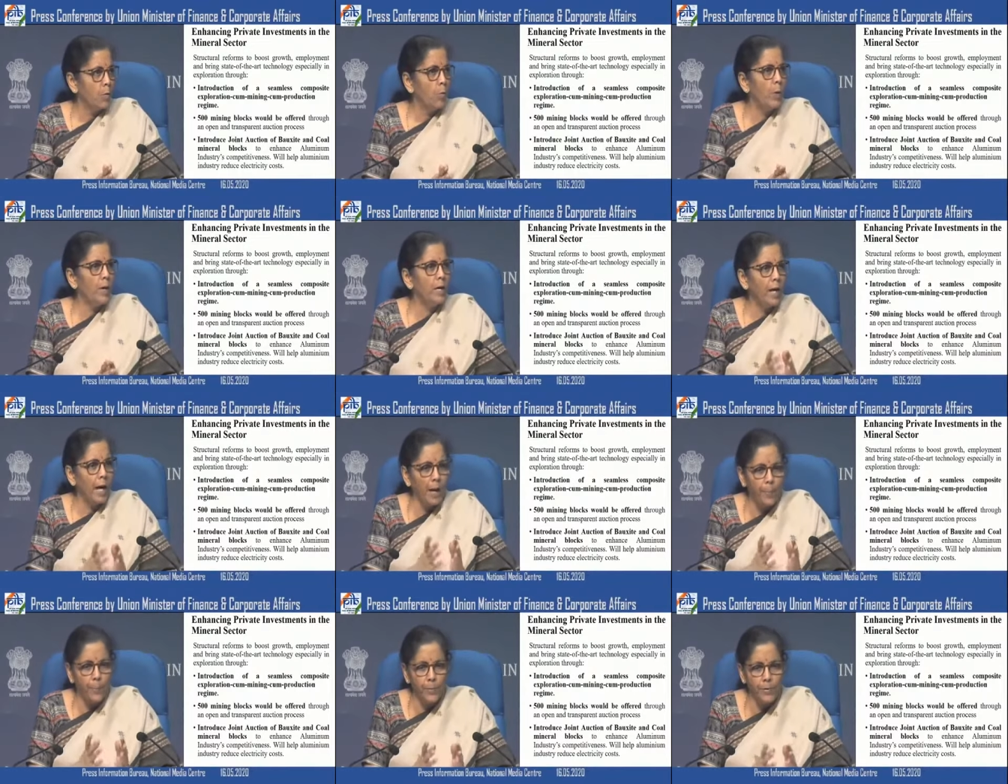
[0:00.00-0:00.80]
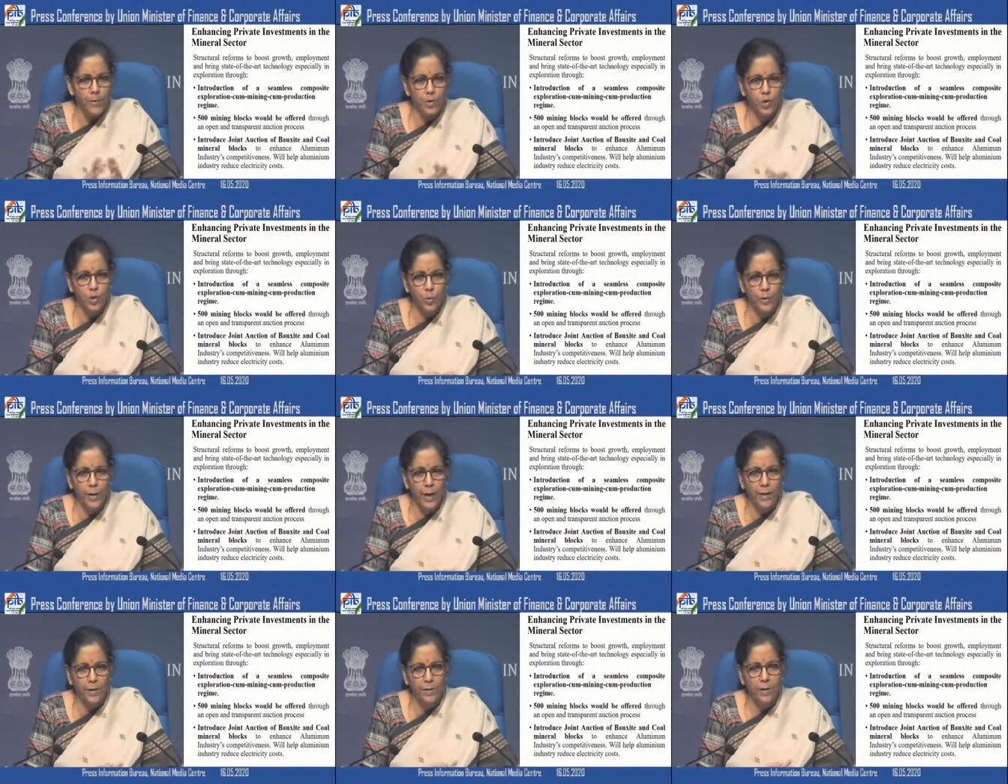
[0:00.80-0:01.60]
will happen so
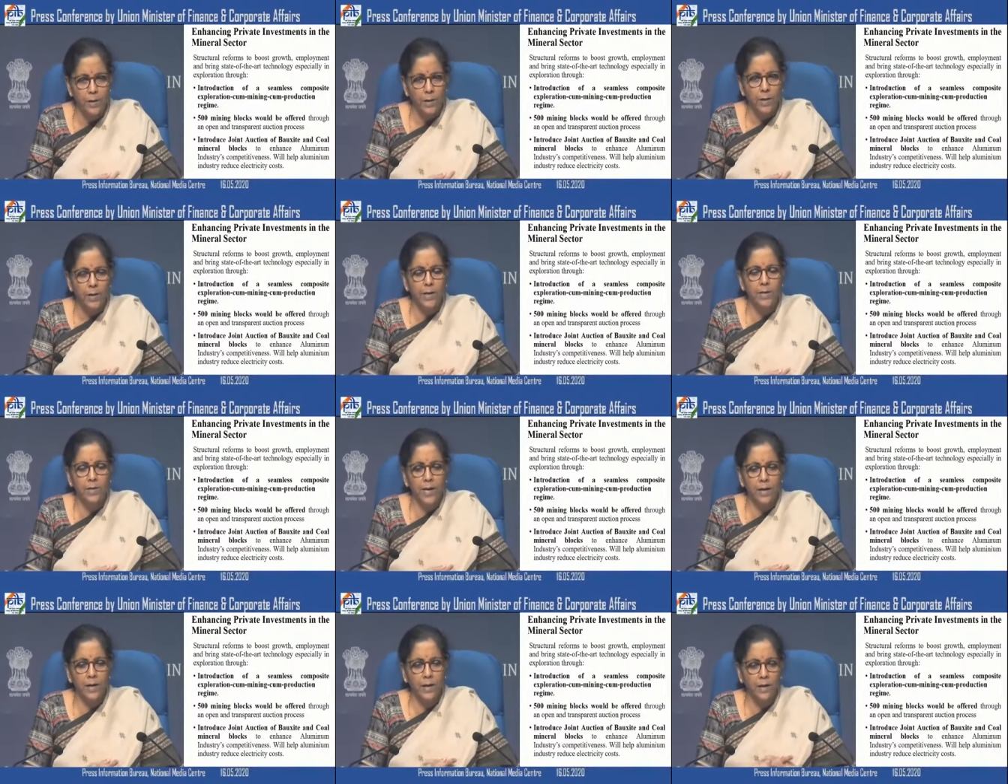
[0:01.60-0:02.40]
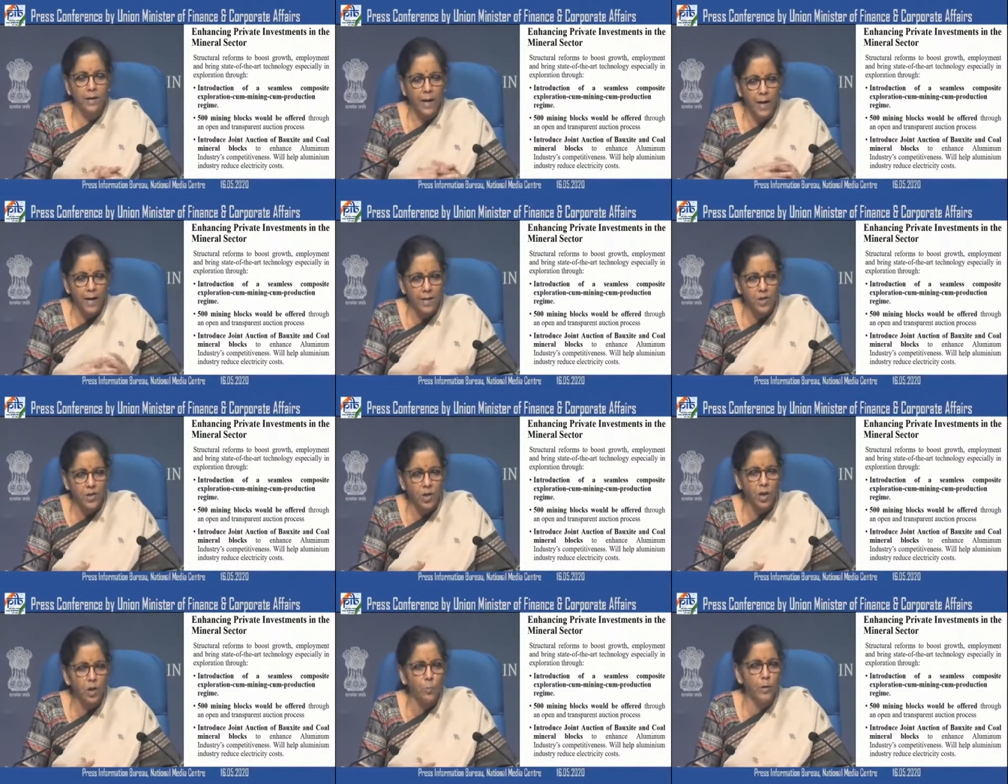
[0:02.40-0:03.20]
that it can enhance
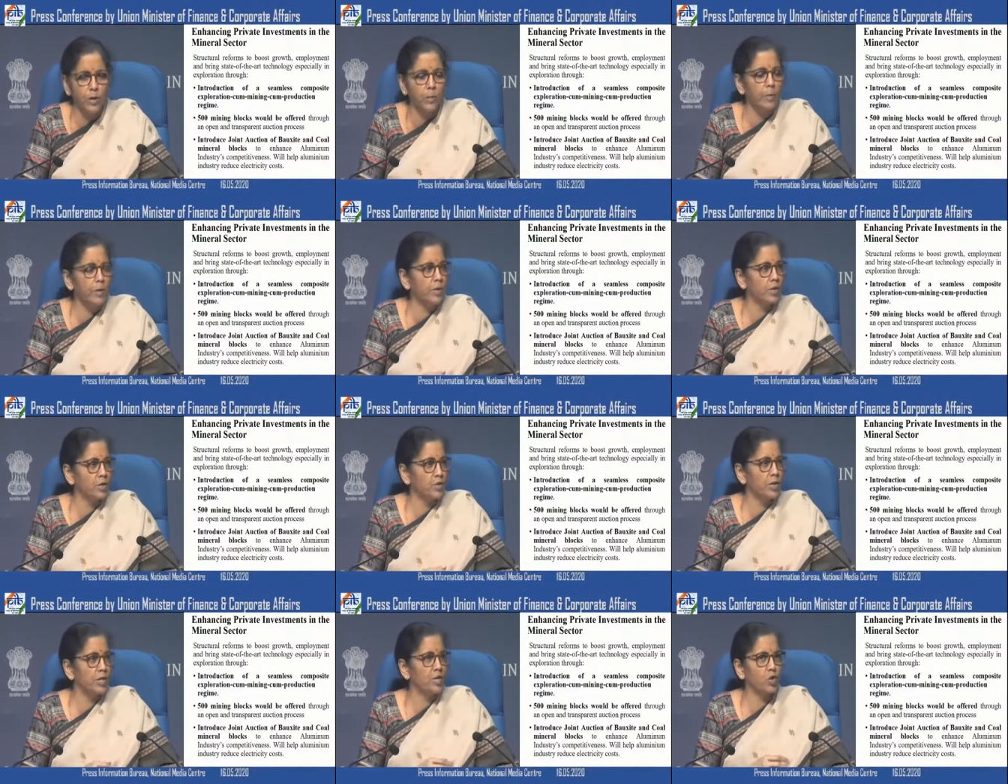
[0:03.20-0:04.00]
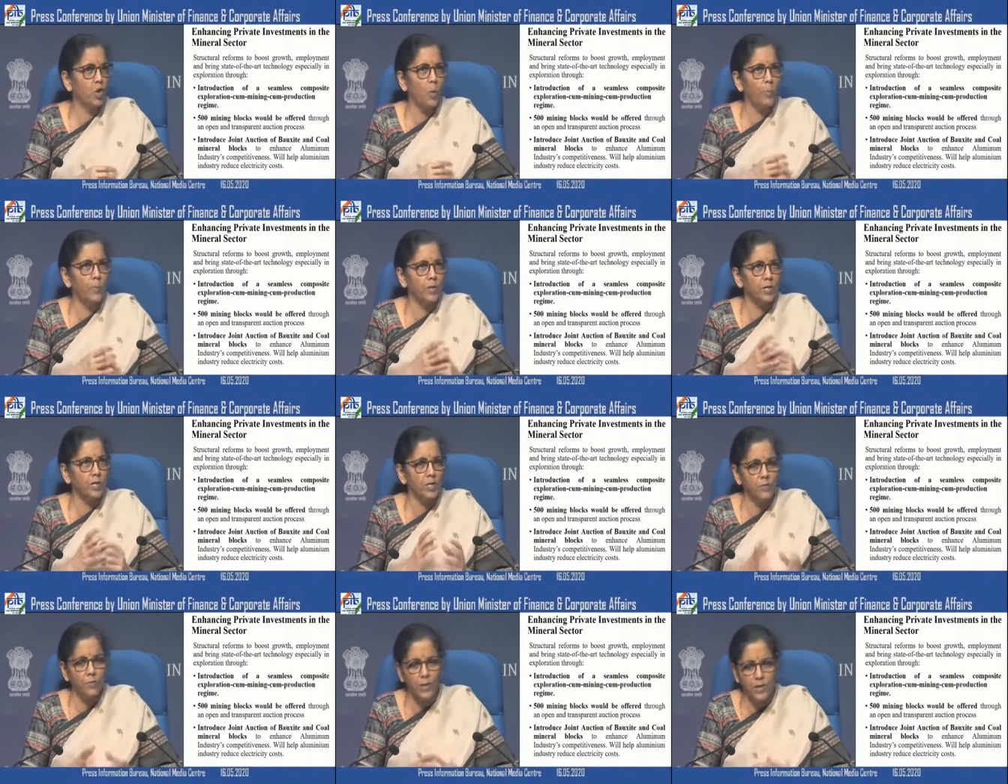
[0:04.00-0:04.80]
aluminium industry's
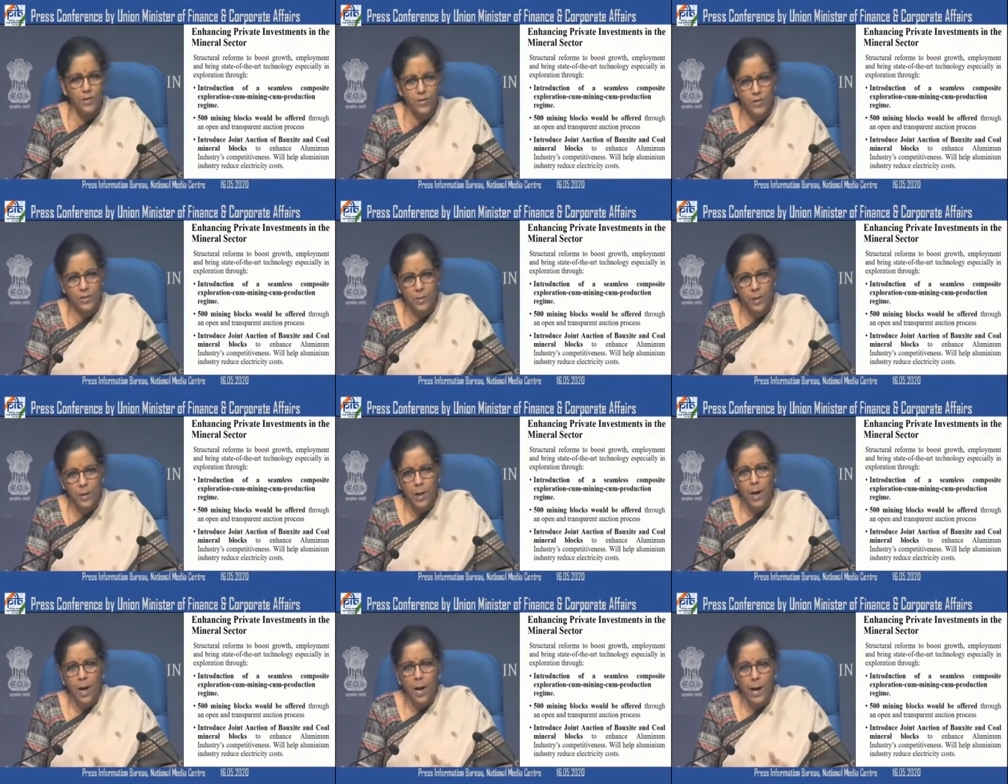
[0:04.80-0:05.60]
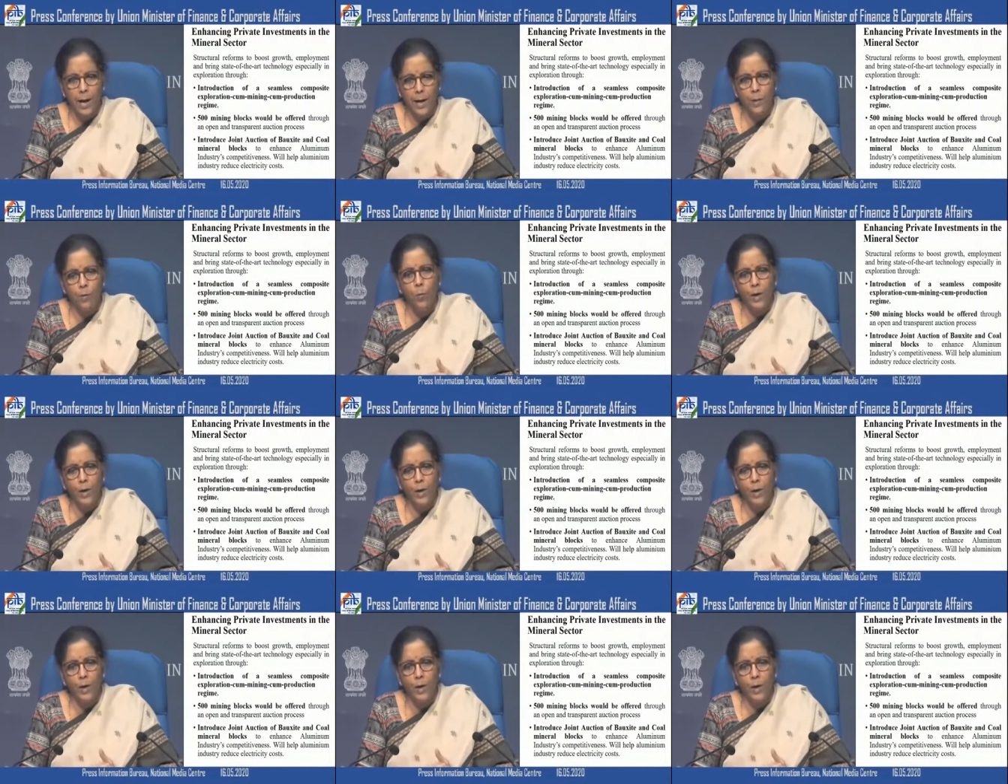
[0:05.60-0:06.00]
competitiveness and